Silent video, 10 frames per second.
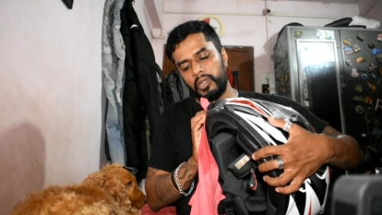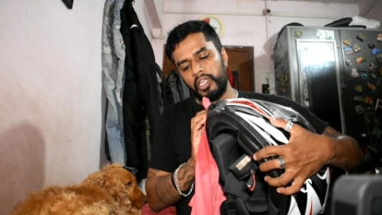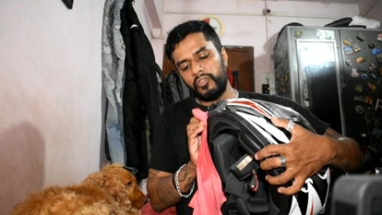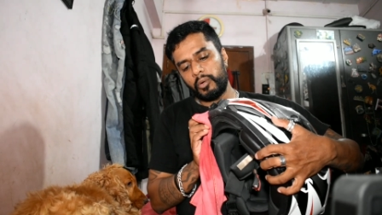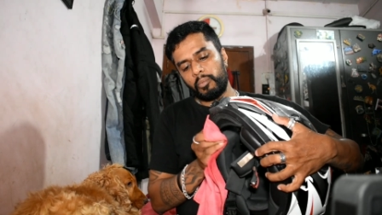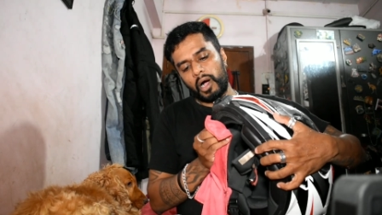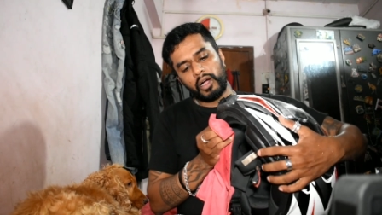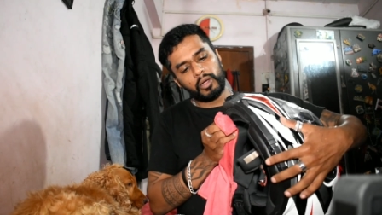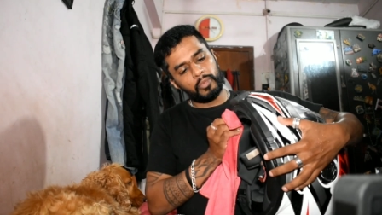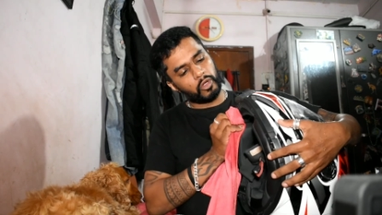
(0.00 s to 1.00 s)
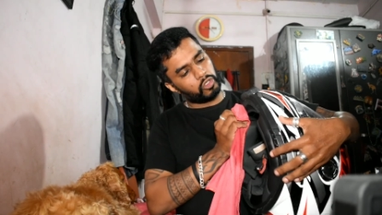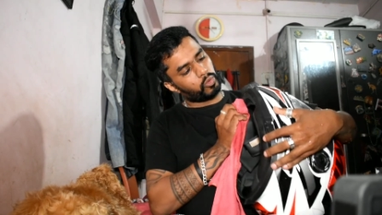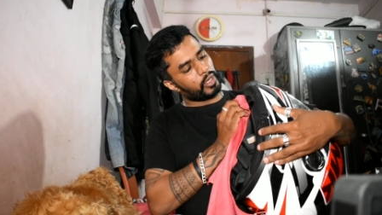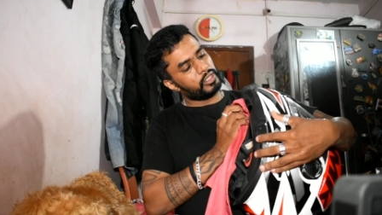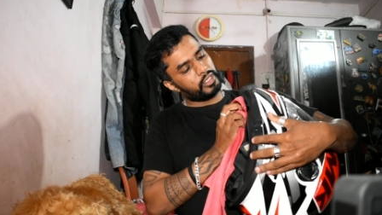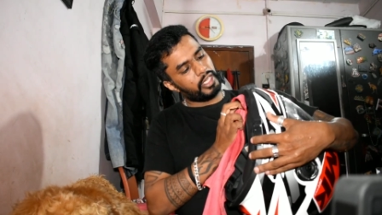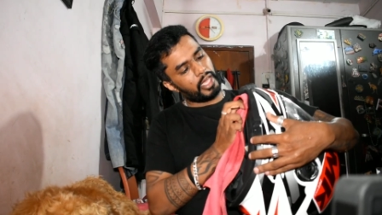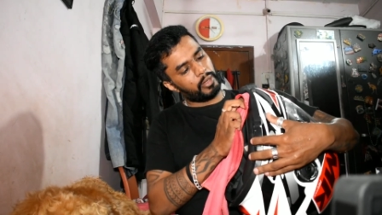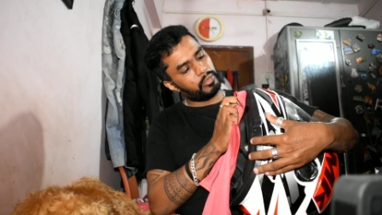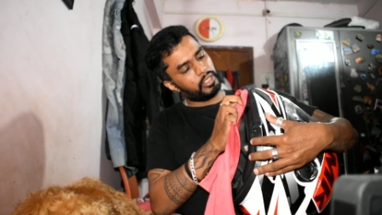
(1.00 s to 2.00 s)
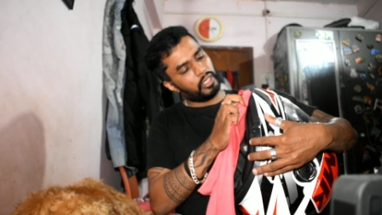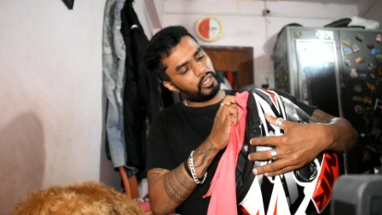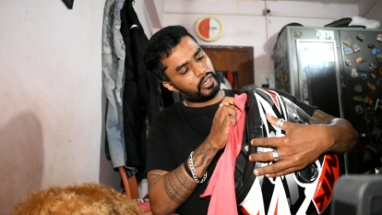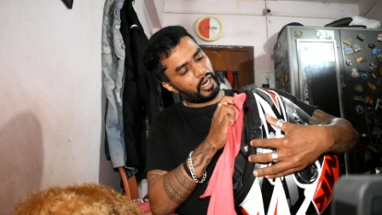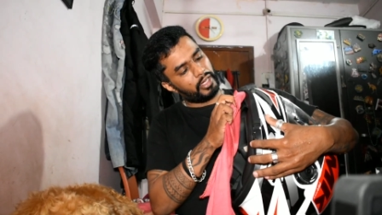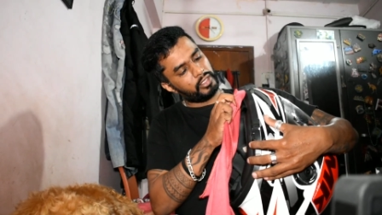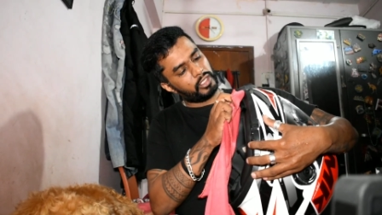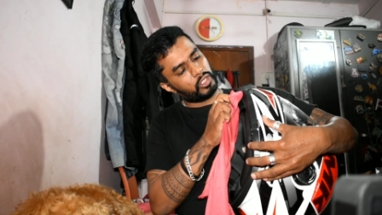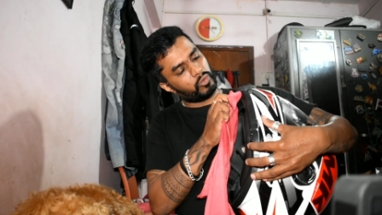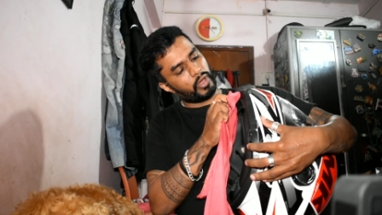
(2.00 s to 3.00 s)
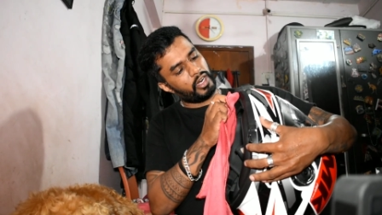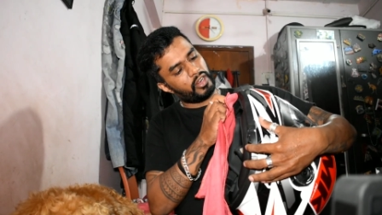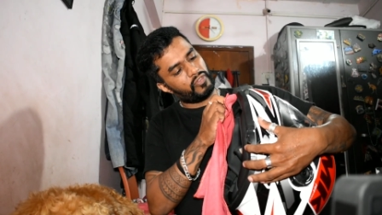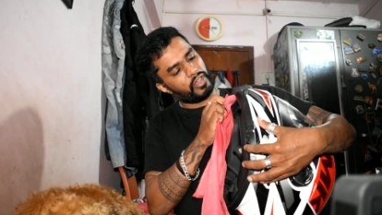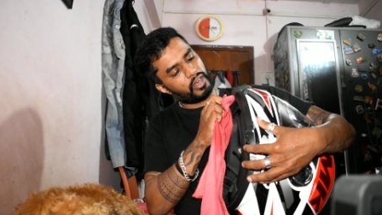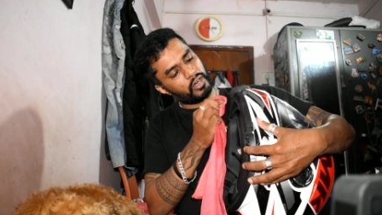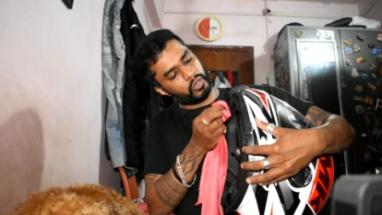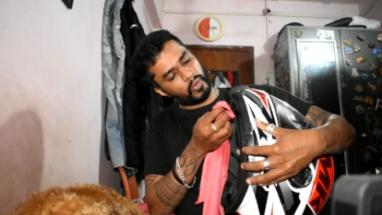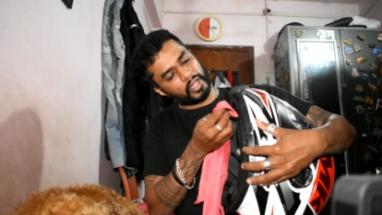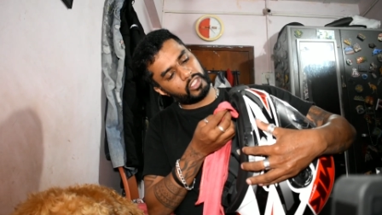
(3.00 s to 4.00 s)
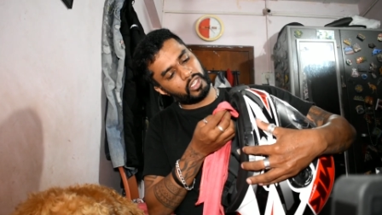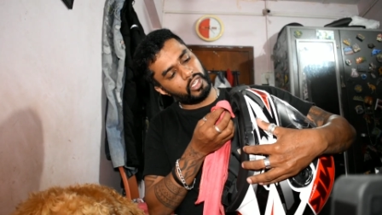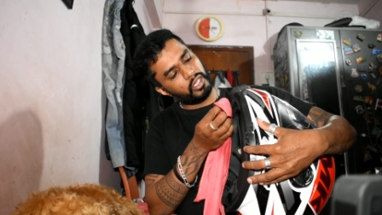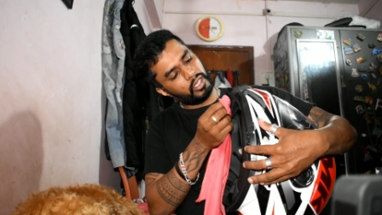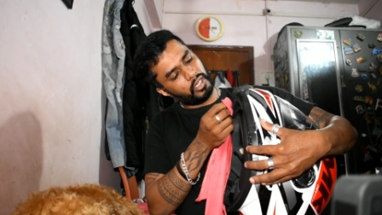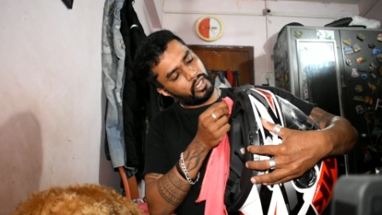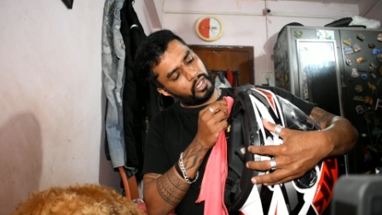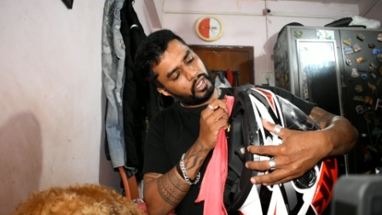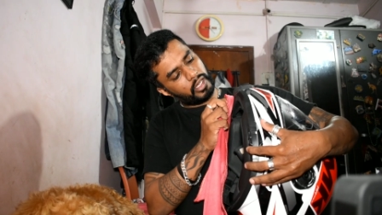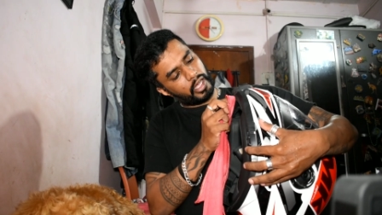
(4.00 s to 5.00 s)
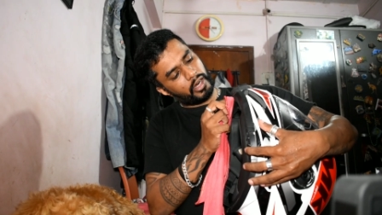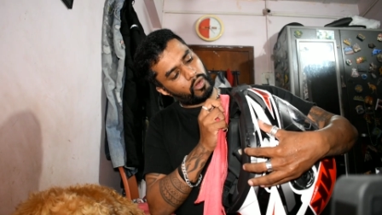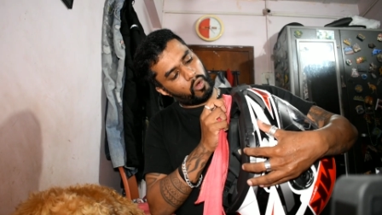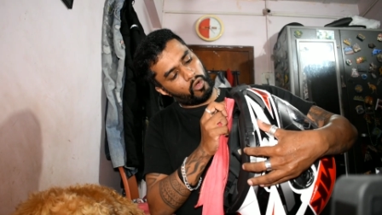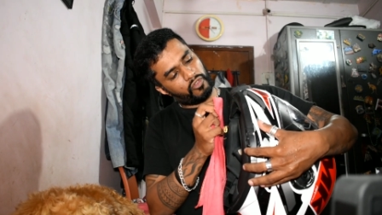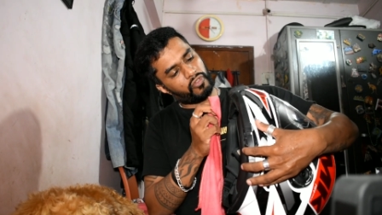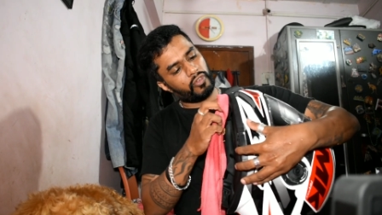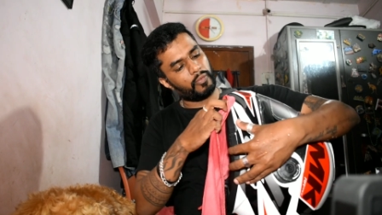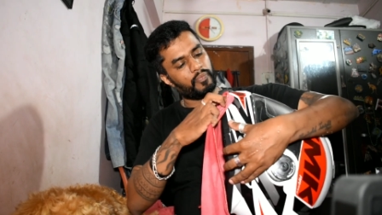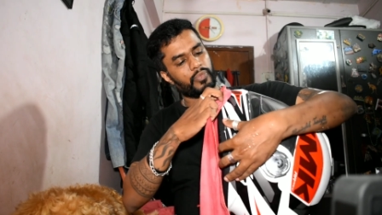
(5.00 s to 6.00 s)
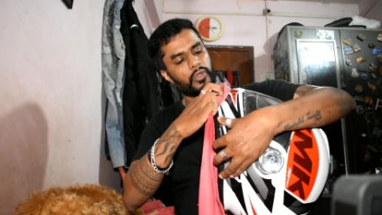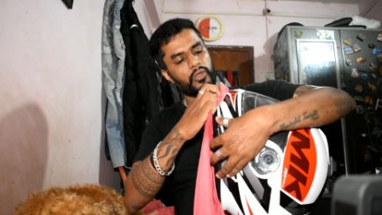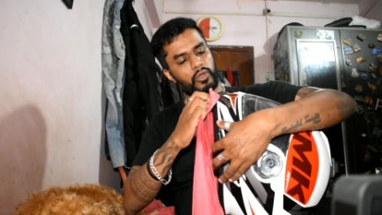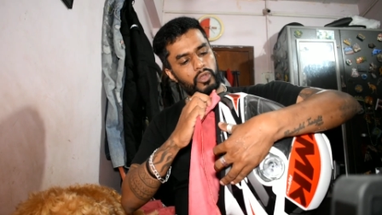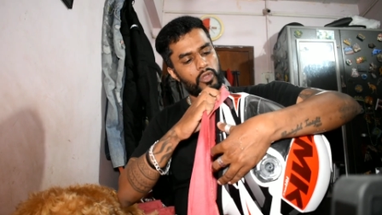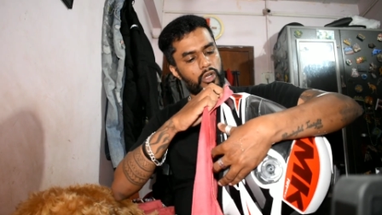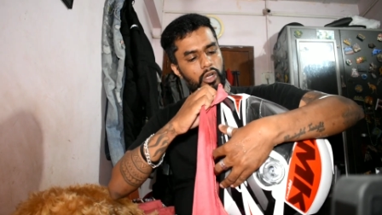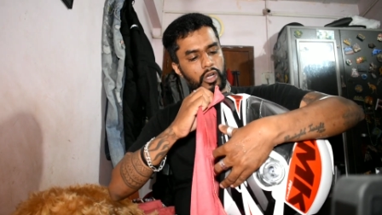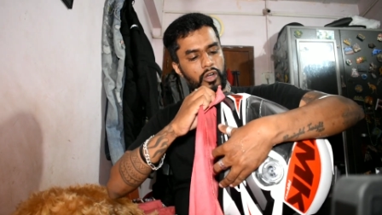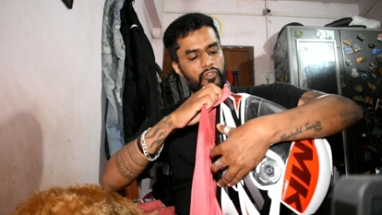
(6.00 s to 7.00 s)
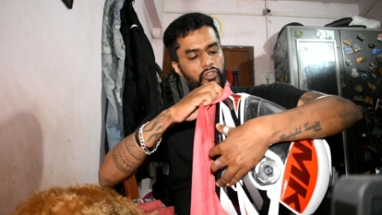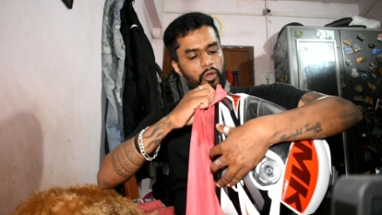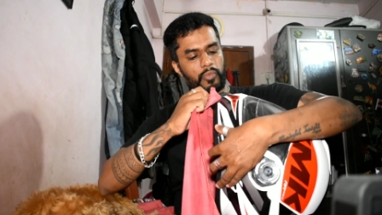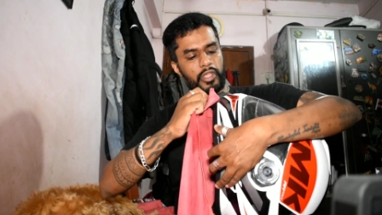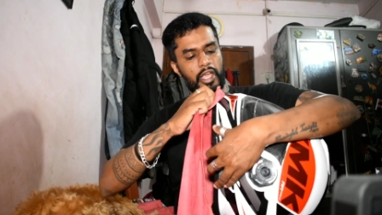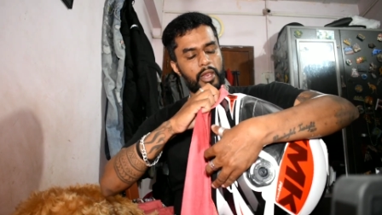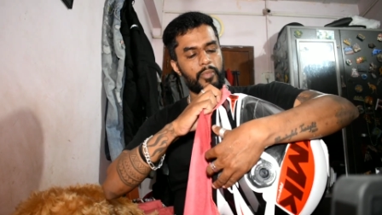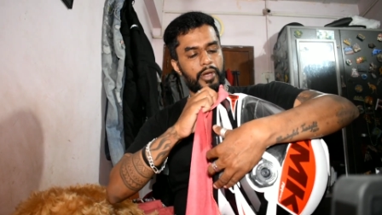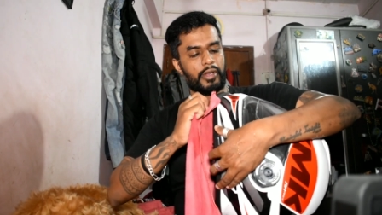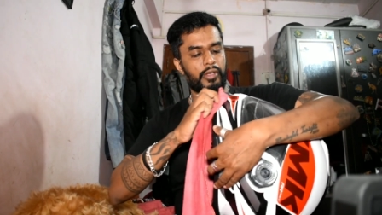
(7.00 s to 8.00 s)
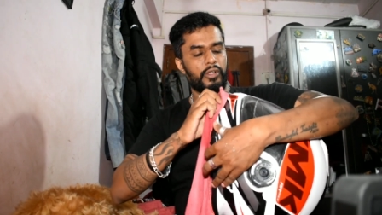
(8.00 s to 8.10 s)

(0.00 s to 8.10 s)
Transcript: leave a mark, because once the M-Seal dries, it's very difficult to actually get it off from the helmet.